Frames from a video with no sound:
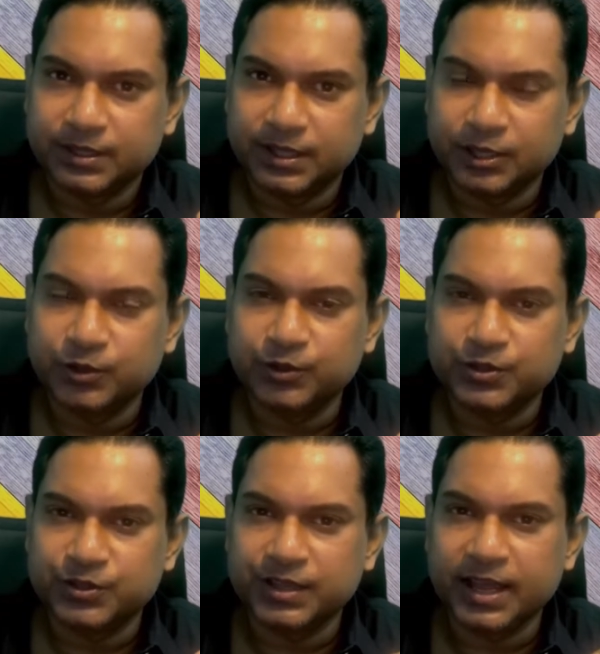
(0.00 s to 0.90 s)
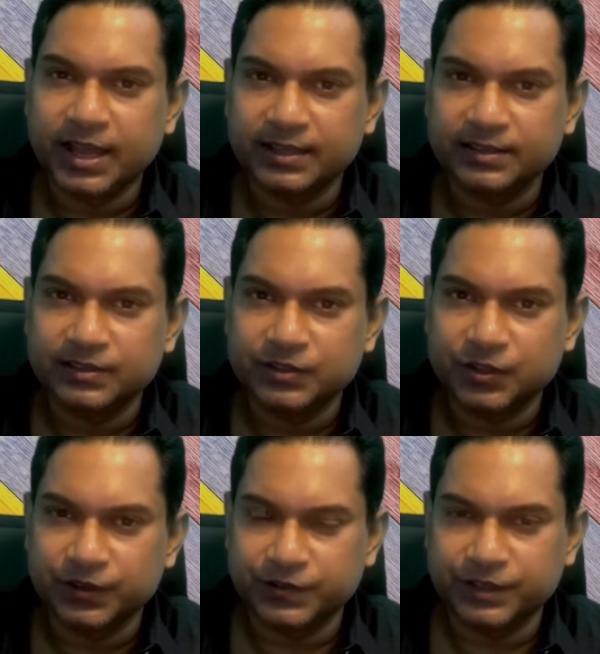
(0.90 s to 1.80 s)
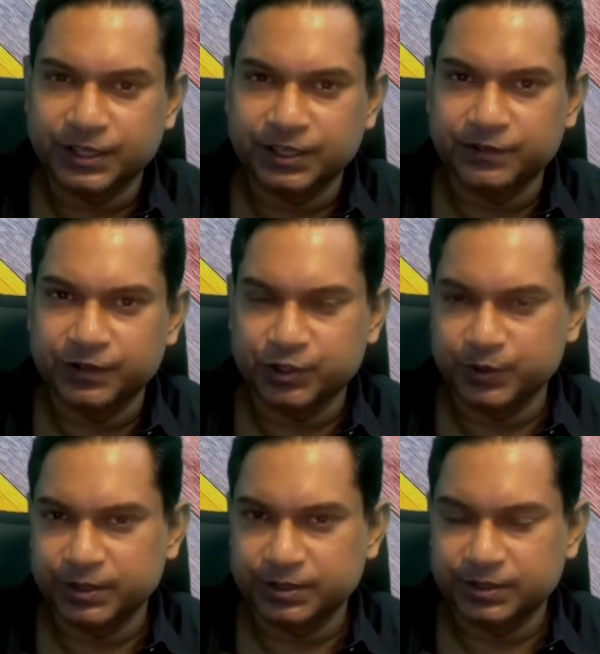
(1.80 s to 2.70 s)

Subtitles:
It goes to the hands of the individual,